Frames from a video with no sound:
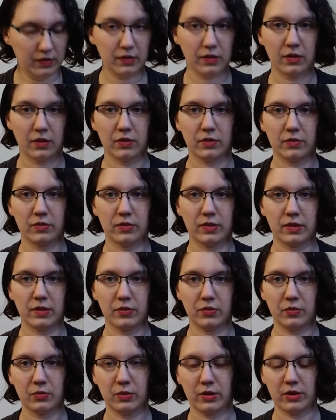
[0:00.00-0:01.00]
So
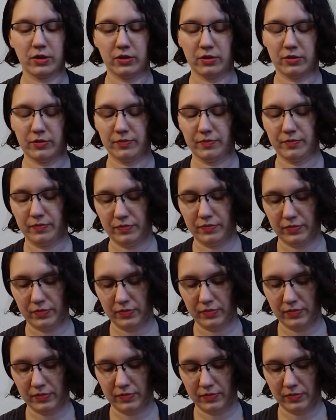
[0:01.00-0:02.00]
this will
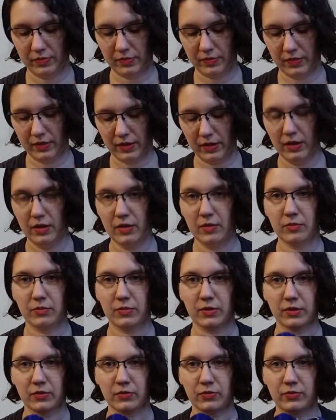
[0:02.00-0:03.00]

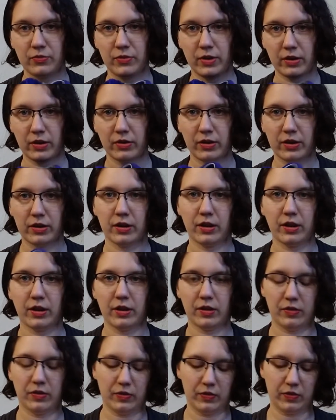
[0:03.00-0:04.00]
be a very
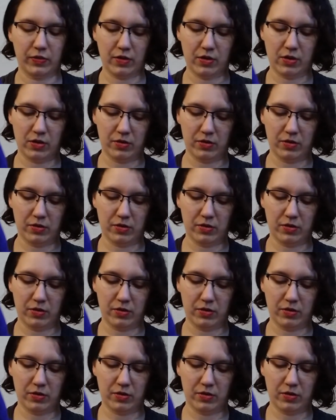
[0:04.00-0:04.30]
nice